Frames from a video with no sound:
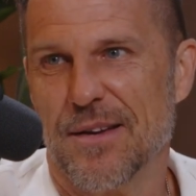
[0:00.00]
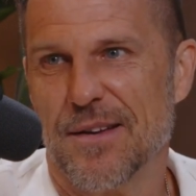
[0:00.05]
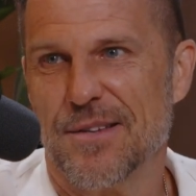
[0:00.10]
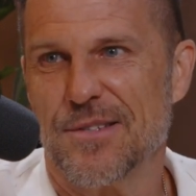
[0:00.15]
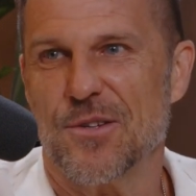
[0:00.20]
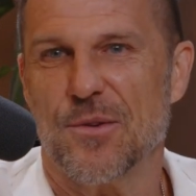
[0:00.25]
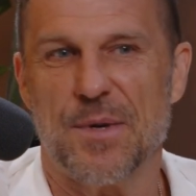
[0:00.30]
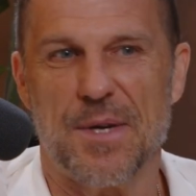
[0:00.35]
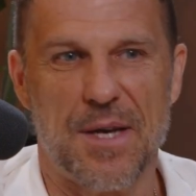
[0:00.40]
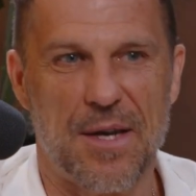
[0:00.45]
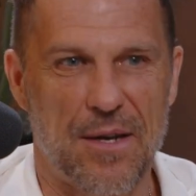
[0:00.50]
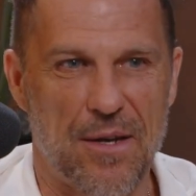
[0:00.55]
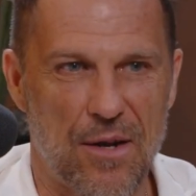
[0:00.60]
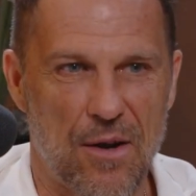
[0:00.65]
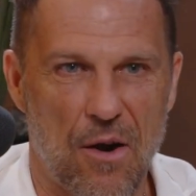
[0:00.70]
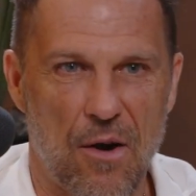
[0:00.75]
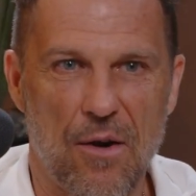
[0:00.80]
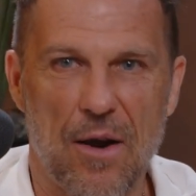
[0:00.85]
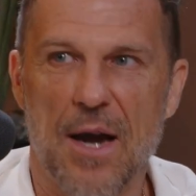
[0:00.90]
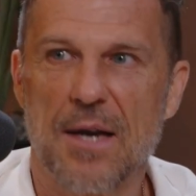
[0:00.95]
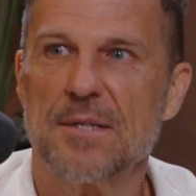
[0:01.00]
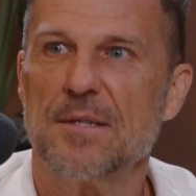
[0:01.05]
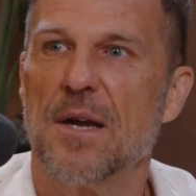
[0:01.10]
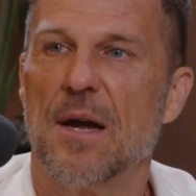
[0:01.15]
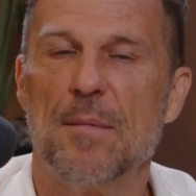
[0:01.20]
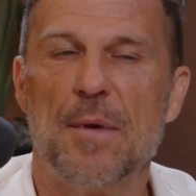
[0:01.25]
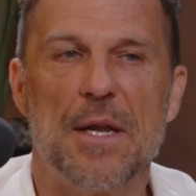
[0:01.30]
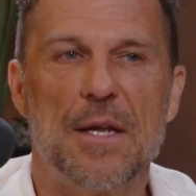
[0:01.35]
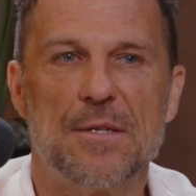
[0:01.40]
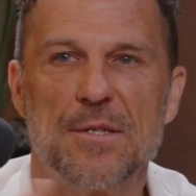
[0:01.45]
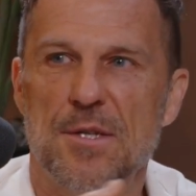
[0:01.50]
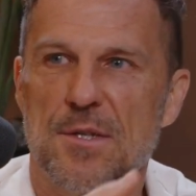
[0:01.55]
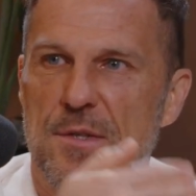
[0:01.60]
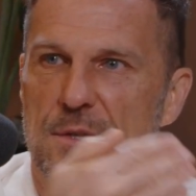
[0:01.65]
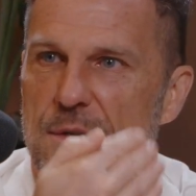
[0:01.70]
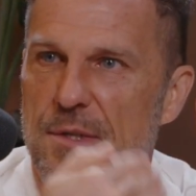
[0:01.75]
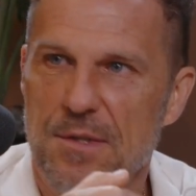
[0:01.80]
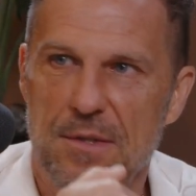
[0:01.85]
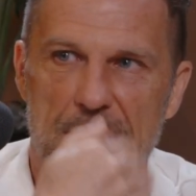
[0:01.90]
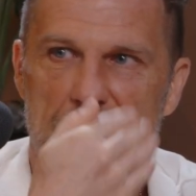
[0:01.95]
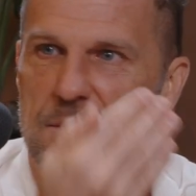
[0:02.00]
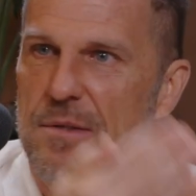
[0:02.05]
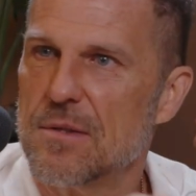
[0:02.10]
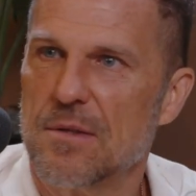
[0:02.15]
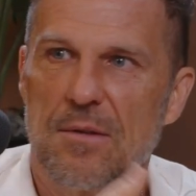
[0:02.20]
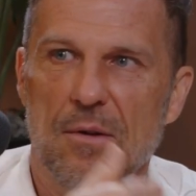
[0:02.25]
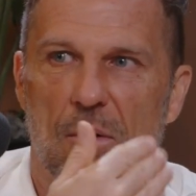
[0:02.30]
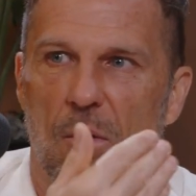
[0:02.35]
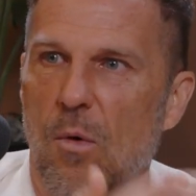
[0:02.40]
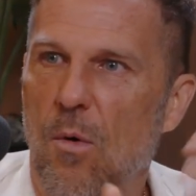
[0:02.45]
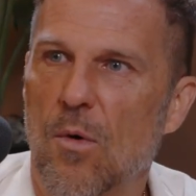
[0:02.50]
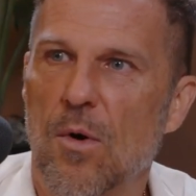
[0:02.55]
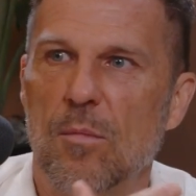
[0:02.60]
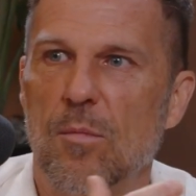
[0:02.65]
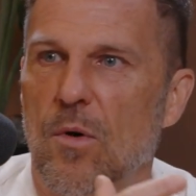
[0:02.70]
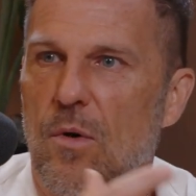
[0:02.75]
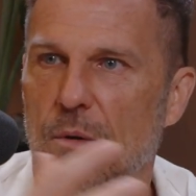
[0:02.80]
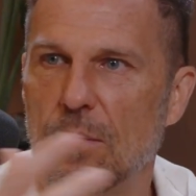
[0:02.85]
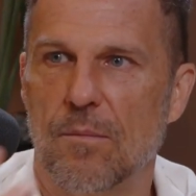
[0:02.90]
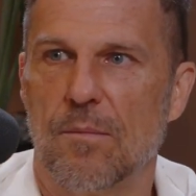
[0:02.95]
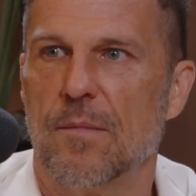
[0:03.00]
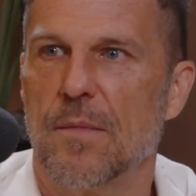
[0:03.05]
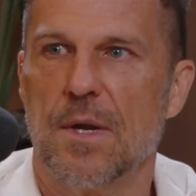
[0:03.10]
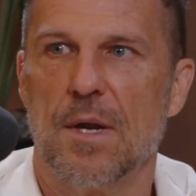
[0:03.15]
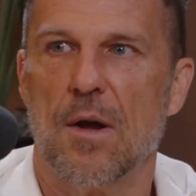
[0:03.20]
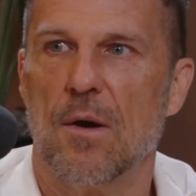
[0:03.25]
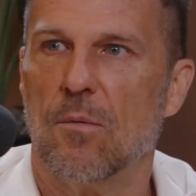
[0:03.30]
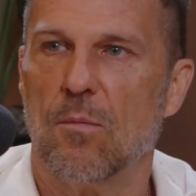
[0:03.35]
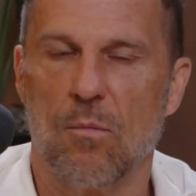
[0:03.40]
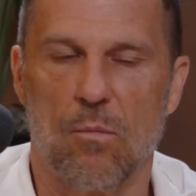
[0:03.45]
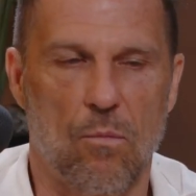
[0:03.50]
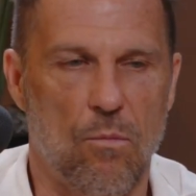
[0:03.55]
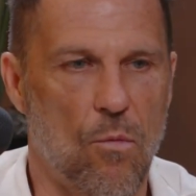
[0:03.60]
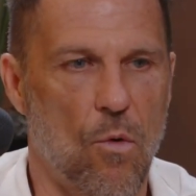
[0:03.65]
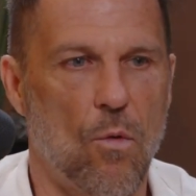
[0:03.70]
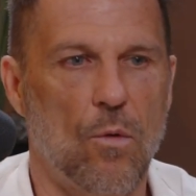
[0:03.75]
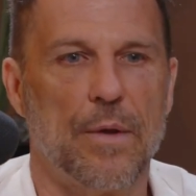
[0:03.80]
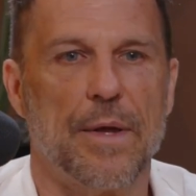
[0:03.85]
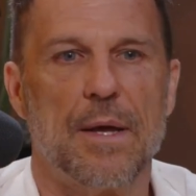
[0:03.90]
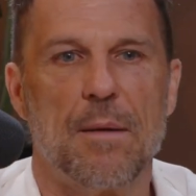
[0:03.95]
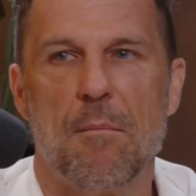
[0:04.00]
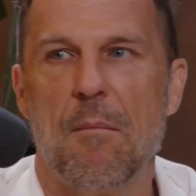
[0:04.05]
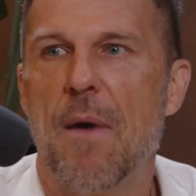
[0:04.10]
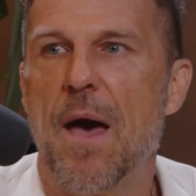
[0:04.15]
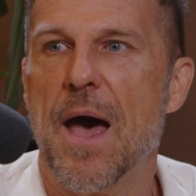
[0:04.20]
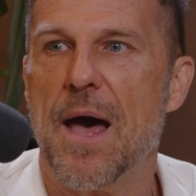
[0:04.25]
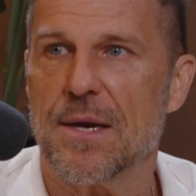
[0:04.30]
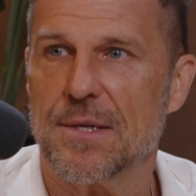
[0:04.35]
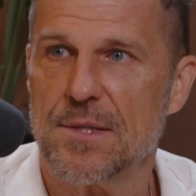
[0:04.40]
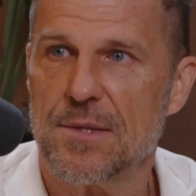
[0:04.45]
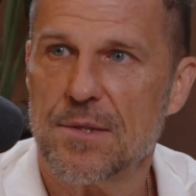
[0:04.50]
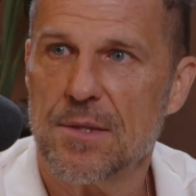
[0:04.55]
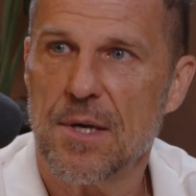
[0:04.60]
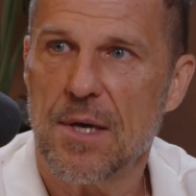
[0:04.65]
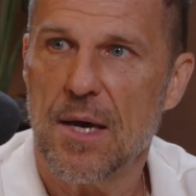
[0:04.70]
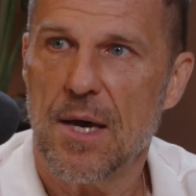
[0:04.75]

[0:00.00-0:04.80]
So he get in a car accident. I mean, it's just this horrible, rolling mess.